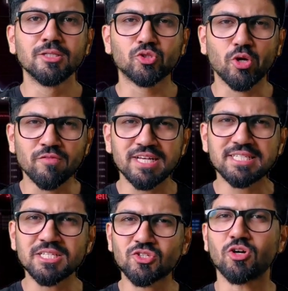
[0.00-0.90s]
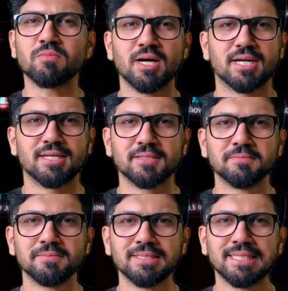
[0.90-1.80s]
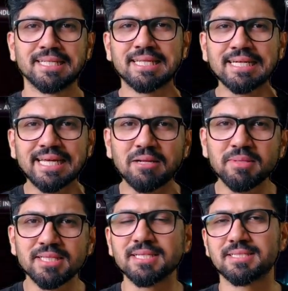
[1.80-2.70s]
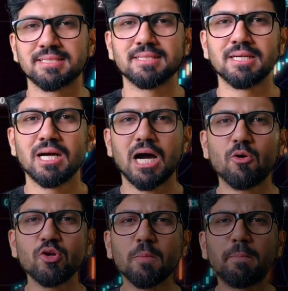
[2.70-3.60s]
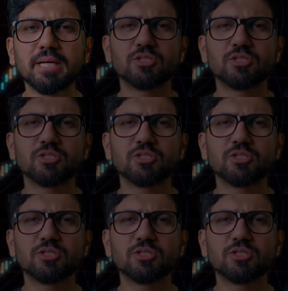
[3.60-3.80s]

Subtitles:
So you invest in stock market. Then tell me this, how do you pick